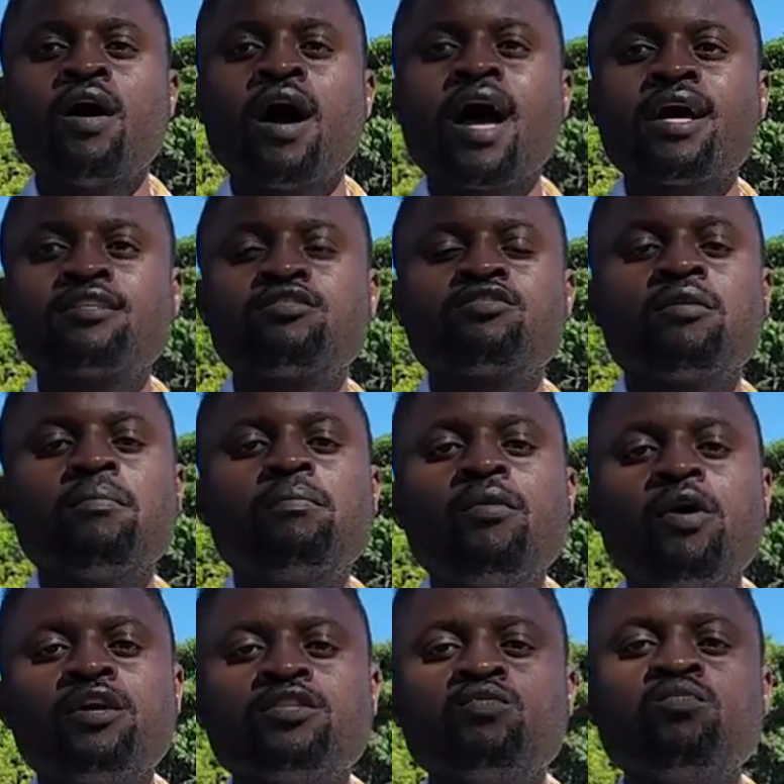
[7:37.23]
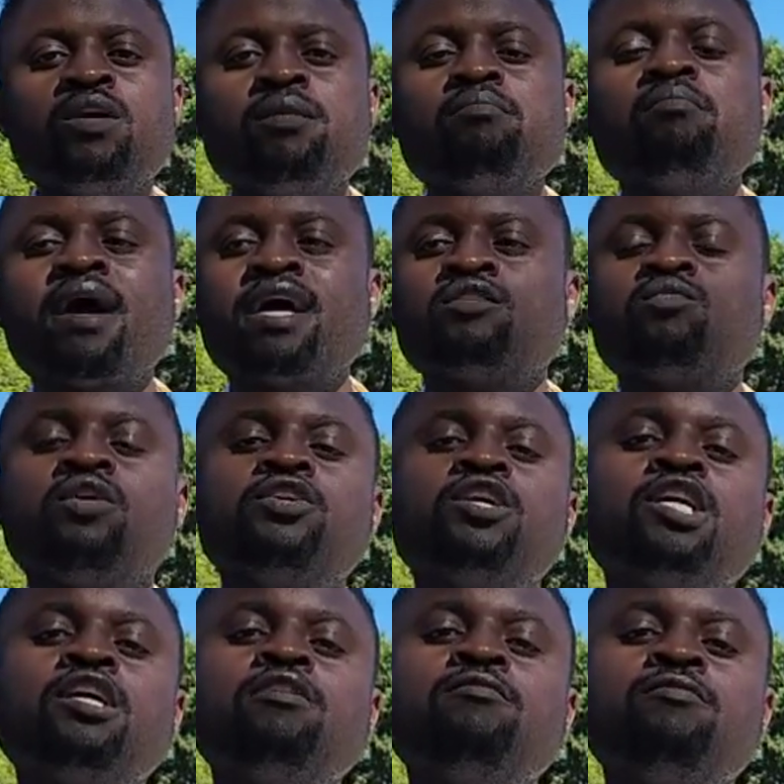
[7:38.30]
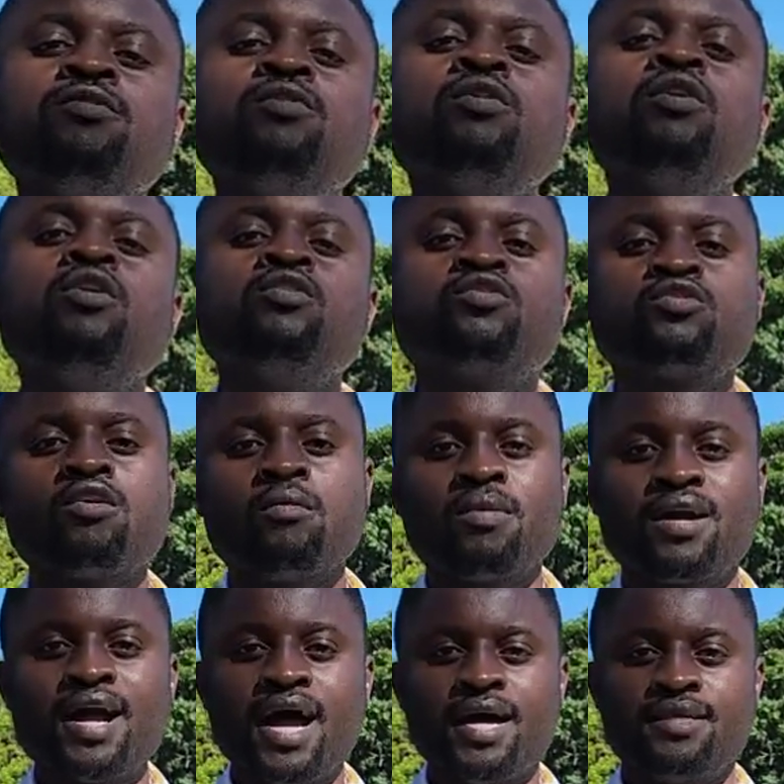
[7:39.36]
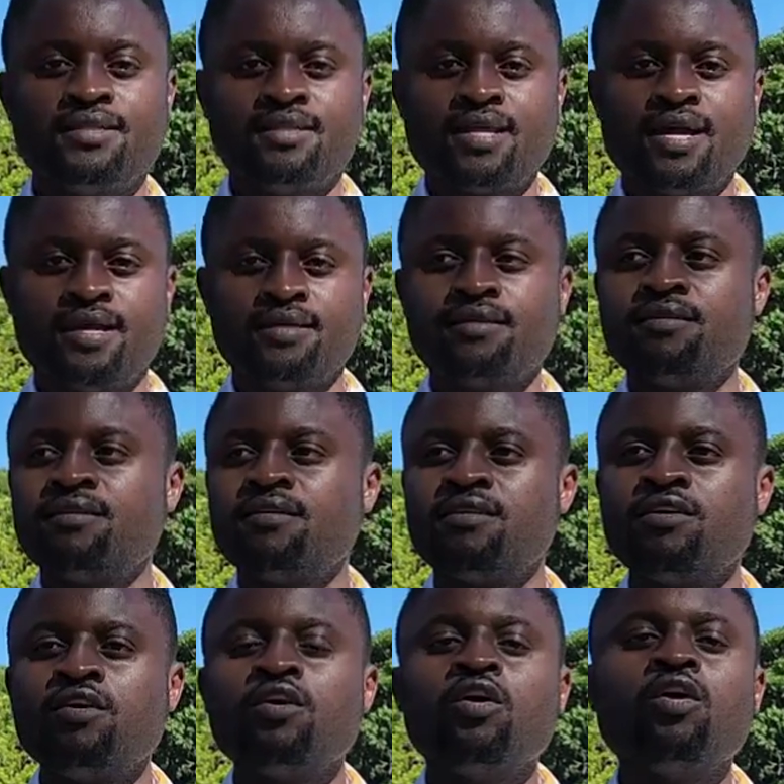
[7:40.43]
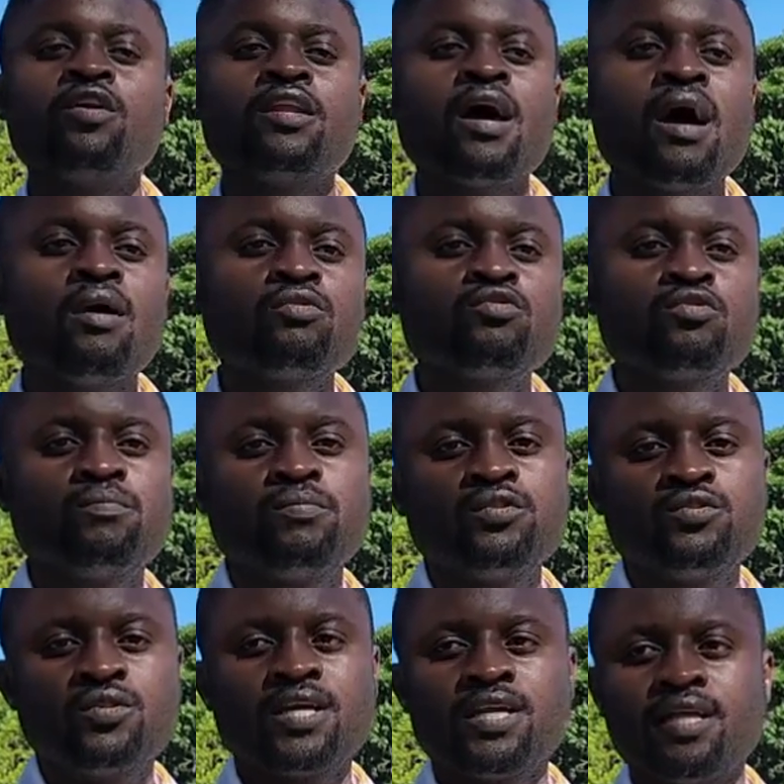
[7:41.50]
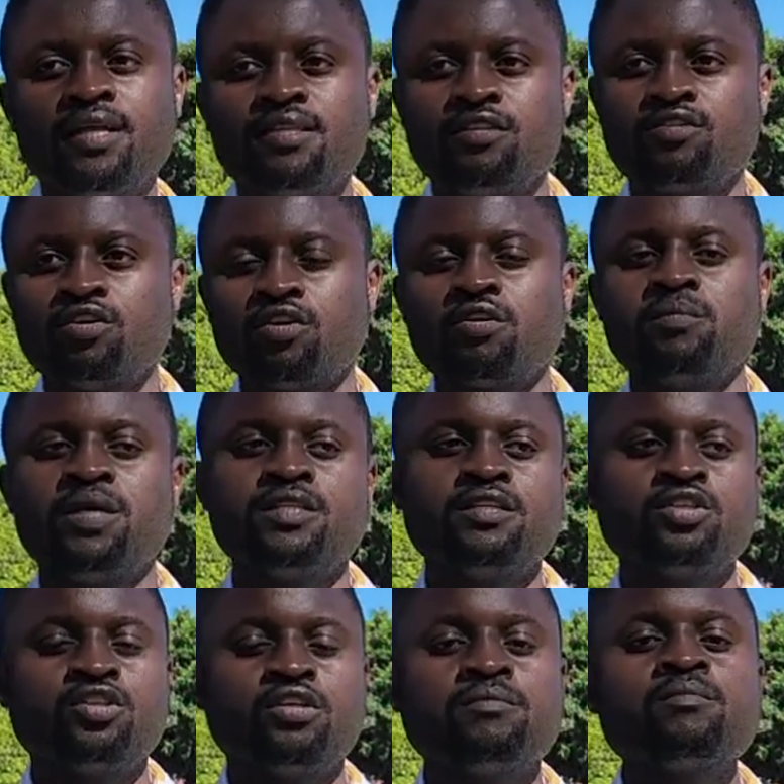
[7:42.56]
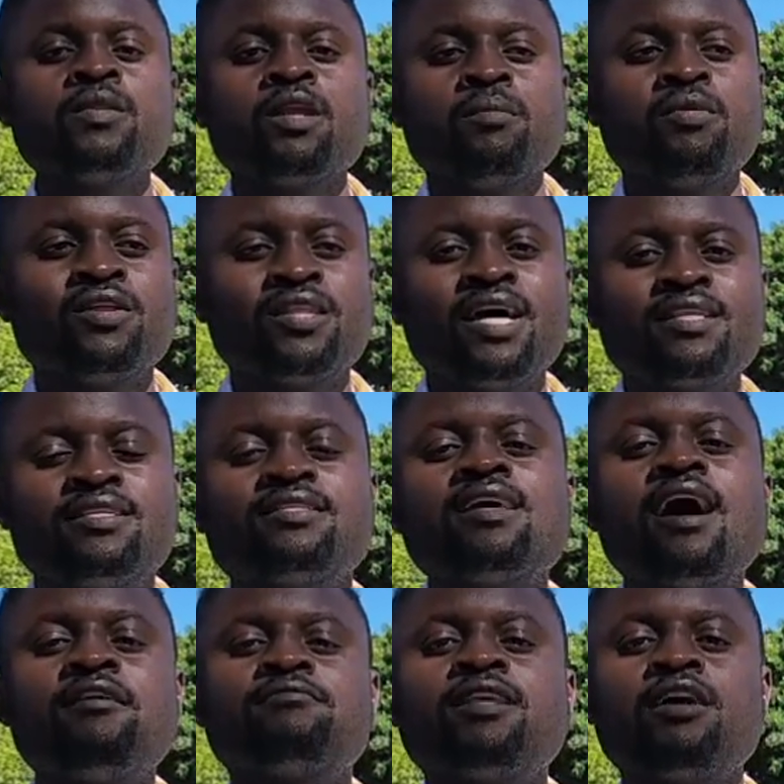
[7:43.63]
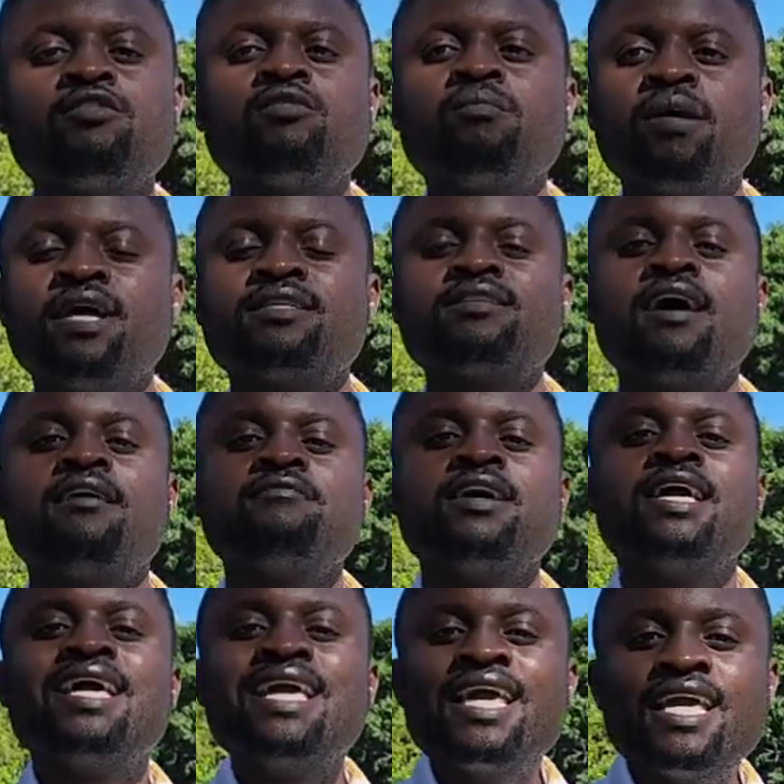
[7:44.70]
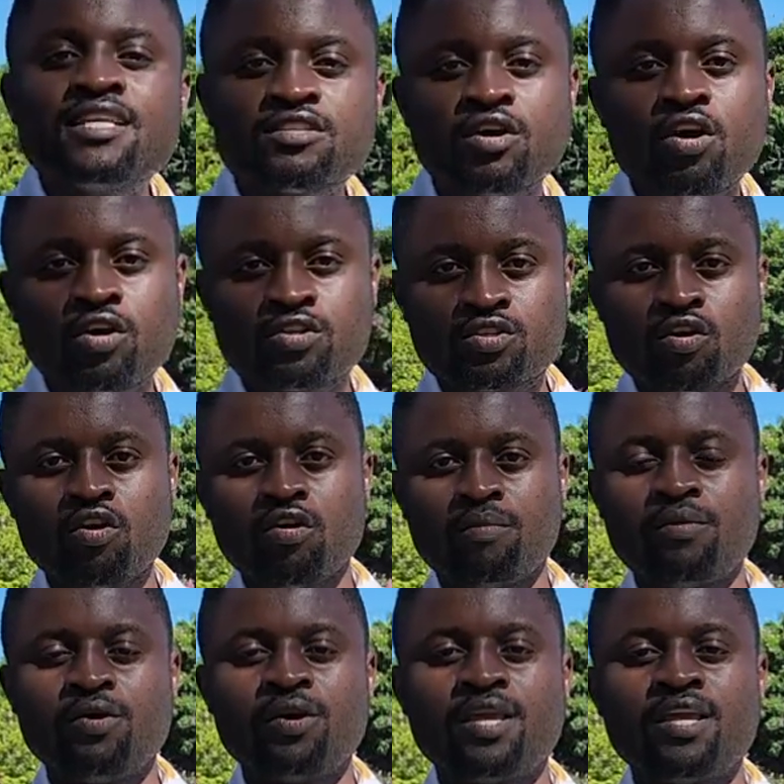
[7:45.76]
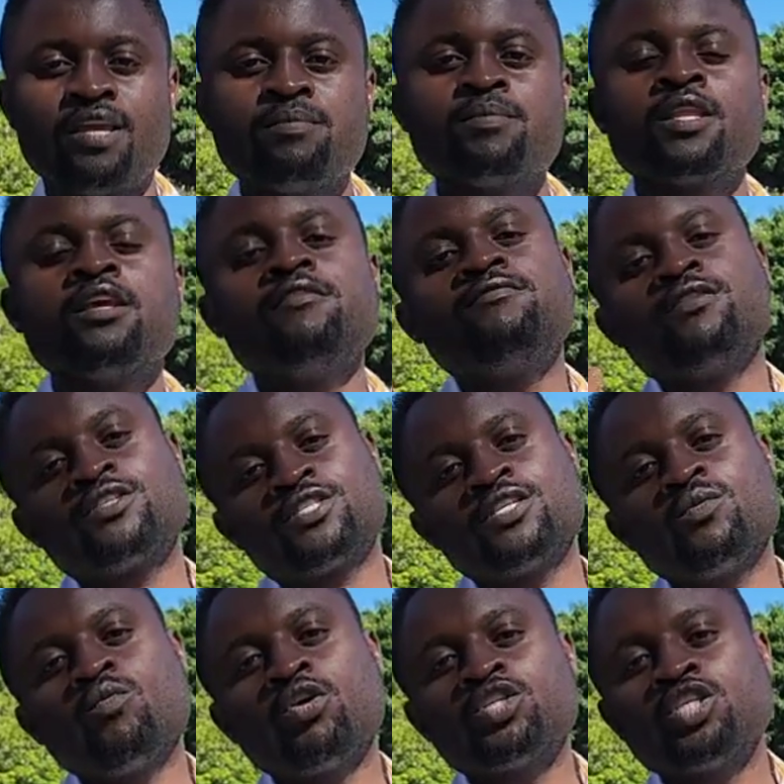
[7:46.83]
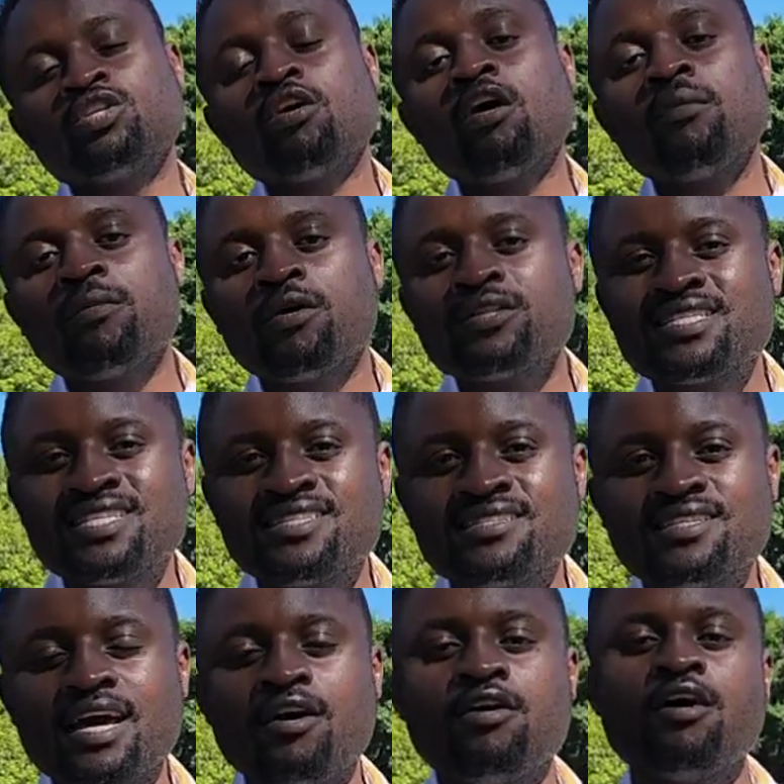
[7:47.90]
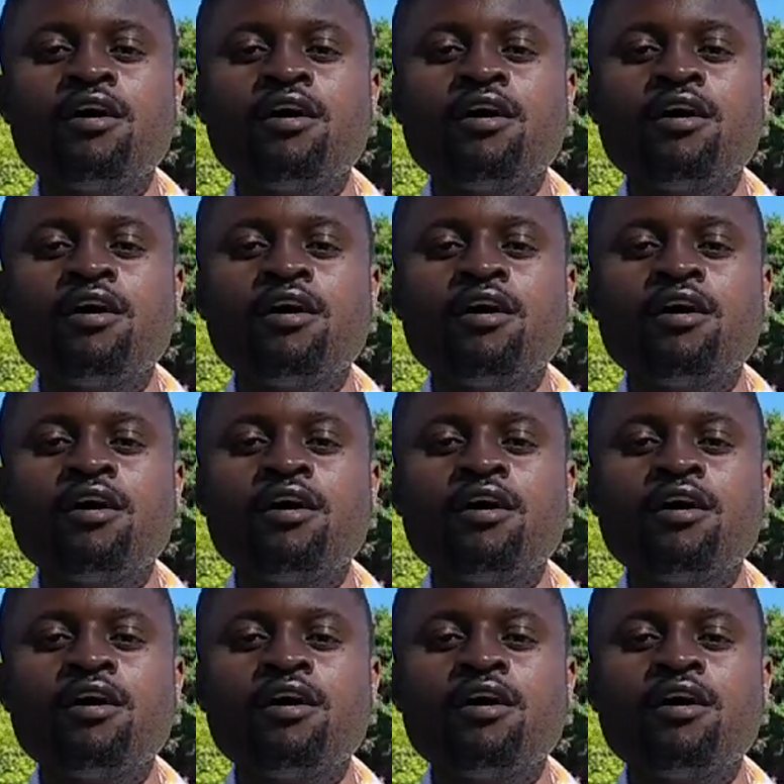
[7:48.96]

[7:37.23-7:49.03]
At some point, we might want to give you some guidelines on how to put together this documentation but that is after you might have hit us up okay if you're still watching up until now